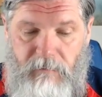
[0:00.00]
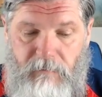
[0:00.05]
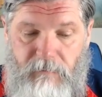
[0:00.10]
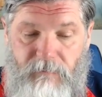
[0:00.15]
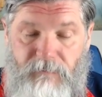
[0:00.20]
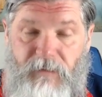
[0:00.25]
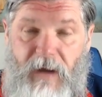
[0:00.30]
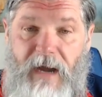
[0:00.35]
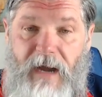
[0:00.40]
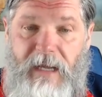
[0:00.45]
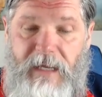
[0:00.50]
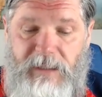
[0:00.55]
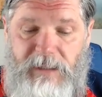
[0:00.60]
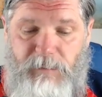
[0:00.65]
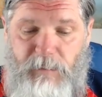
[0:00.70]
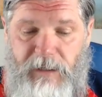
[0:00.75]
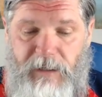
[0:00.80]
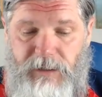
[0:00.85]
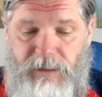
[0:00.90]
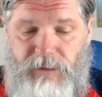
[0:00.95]
Finance
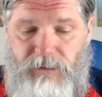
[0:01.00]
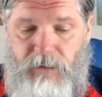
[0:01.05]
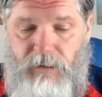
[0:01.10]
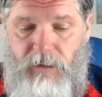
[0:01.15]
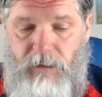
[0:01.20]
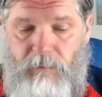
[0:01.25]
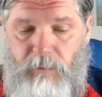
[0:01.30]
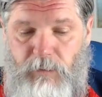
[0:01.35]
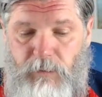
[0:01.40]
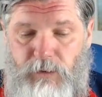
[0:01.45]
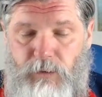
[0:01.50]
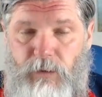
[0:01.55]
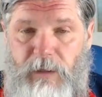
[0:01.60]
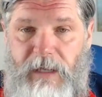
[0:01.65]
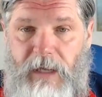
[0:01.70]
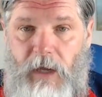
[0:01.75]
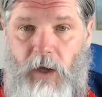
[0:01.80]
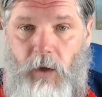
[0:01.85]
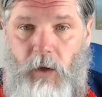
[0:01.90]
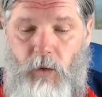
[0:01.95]
Minister
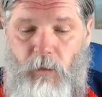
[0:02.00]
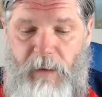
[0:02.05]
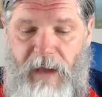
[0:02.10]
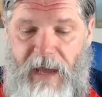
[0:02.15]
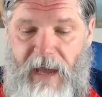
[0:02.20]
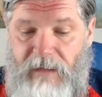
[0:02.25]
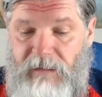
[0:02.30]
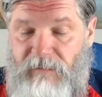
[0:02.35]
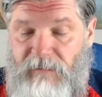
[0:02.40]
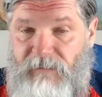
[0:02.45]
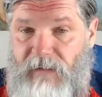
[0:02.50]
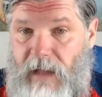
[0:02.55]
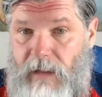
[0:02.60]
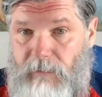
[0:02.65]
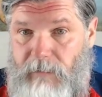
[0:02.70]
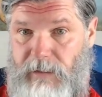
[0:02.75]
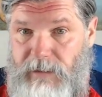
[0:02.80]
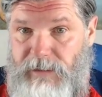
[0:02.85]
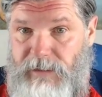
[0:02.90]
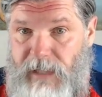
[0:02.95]
Mutule Ncube had the
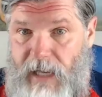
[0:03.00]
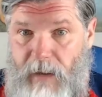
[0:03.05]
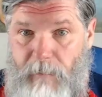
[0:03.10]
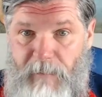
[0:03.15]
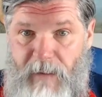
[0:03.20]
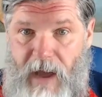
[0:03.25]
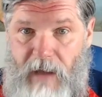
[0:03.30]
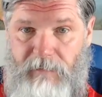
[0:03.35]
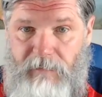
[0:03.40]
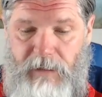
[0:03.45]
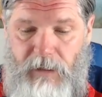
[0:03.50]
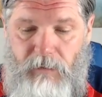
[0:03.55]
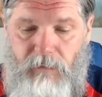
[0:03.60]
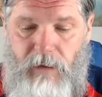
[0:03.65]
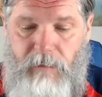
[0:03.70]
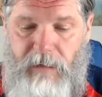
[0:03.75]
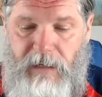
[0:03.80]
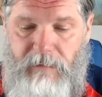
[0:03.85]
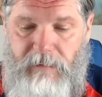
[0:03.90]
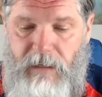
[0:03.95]
following to say about the
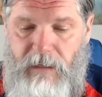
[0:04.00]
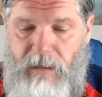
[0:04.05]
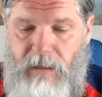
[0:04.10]
agreement.